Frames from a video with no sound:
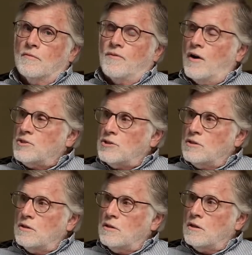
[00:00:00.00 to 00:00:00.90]

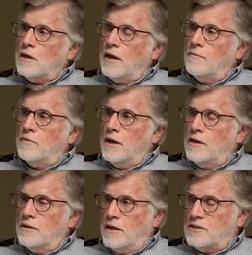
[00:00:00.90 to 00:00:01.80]
functional and
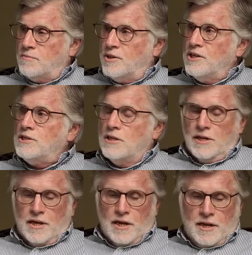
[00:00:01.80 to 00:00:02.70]
as pleasing
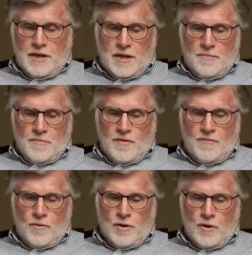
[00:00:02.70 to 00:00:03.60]
as it can be
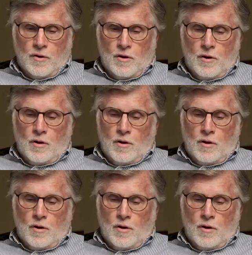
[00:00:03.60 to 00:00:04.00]
for you?